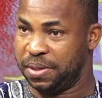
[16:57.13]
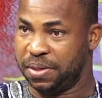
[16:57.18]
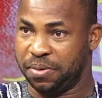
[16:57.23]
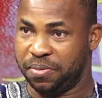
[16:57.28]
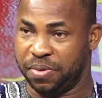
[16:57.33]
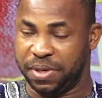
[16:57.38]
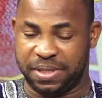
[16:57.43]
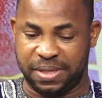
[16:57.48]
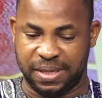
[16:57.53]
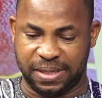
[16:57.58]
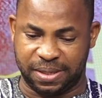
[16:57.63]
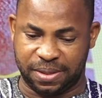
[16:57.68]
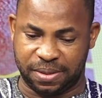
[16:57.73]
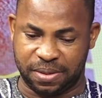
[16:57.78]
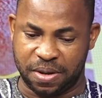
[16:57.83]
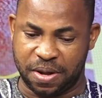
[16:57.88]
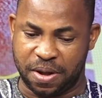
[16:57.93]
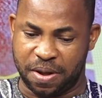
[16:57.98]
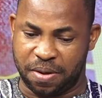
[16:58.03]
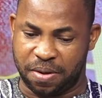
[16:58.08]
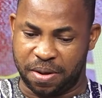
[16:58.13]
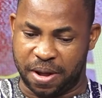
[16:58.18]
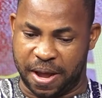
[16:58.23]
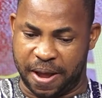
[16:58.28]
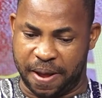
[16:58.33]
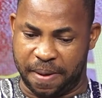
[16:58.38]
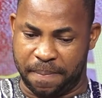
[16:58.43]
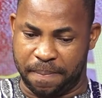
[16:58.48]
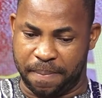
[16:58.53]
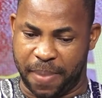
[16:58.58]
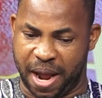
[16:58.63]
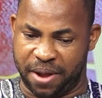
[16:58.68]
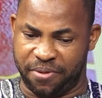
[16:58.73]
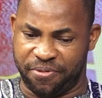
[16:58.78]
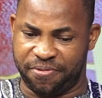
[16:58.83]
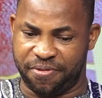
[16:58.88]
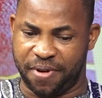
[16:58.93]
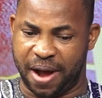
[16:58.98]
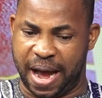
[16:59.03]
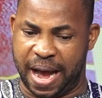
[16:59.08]
which is by
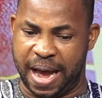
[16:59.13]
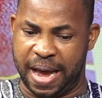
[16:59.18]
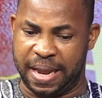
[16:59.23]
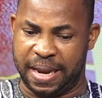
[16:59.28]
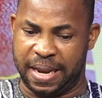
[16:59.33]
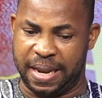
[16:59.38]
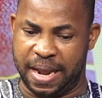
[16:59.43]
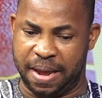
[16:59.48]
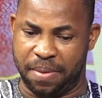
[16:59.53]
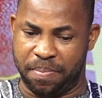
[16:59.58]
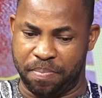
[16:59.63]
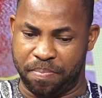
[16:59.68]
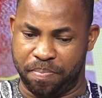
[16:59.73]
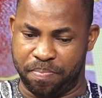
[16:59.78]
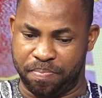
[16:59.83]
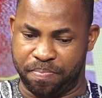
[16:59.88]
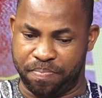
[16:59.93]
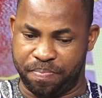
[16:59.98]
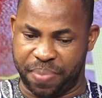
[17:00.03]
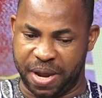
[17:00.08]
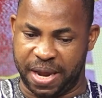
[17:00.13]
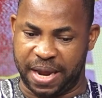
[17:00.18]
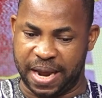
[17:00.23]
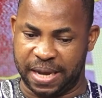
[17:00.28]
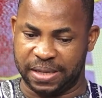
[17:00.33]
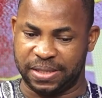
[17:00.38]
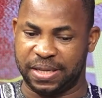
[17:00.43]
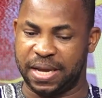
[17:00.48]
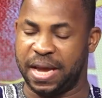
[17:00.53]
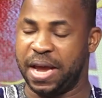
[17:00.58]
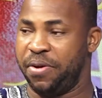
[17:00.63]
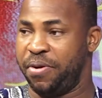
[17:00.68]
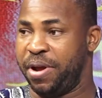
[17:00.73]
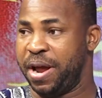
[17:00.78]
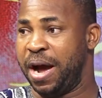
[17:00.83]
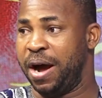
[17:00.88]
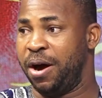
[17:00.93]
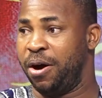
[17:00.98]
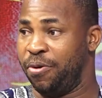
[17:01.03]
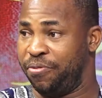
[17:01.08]
far the biggest
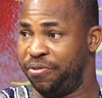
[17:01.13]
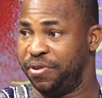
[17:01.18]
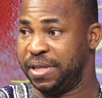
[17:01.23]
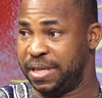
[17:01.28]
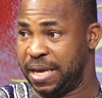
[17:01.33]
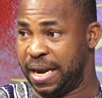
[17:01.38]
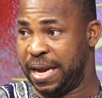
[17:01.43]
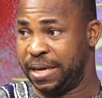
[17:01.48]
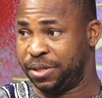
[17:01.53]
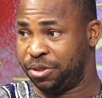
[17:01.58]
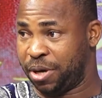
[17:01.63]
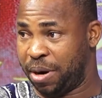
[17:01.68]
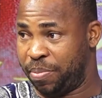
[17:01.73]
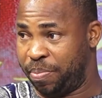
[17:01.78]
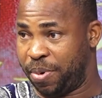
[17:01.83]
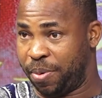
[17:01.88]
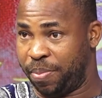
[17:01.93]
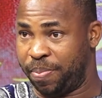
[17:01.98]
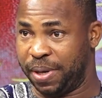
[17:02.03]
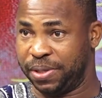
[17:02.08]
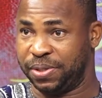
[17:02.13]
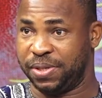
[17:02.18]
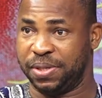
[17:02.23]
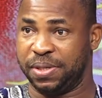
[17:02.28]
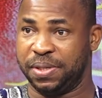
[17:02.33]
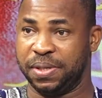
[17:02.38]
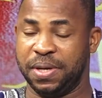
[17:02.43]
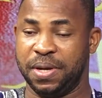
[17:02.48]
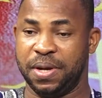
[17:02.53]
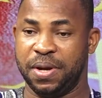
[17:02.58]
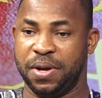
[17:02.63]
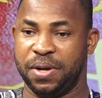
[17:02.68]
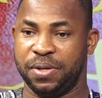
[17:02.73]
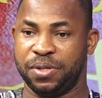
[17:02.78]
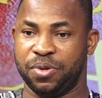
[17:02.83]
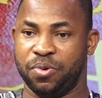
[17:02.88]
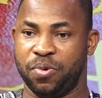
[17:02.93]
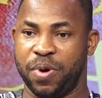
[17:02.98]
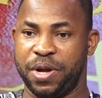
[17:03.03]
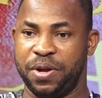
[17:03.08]
area of intellectual property.
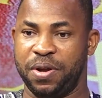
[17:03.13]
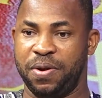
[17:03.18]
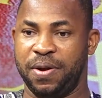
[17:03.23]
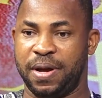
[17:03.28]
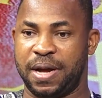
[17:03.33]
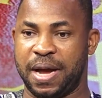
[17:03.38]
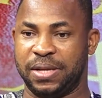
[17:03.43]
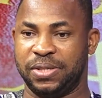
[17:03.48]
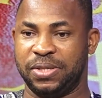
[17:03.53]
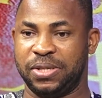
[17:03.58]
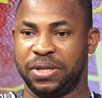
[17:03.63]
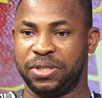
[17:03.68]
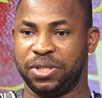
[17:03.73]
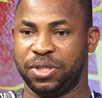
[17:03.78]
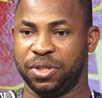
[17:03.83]
So when you look at Section